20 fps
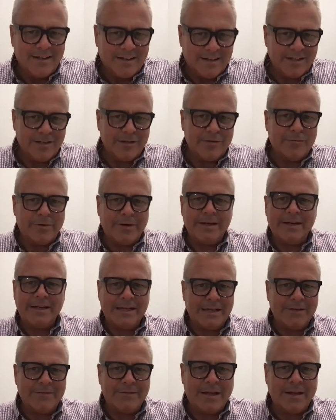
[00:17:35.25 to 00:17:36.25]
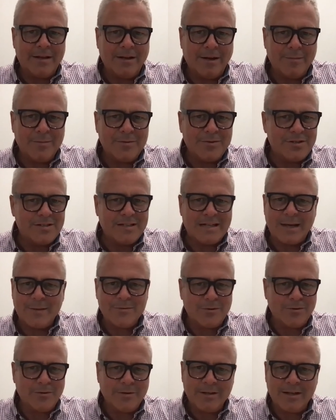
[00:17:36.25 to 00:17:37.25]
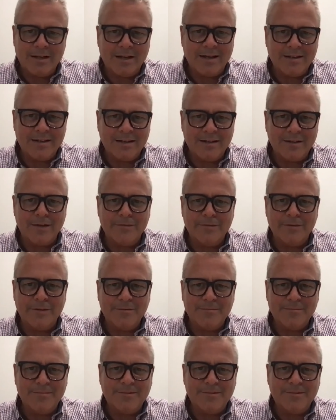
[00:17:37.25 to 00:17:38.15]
Are you ready to give that up? She said, absolutely not. I love it.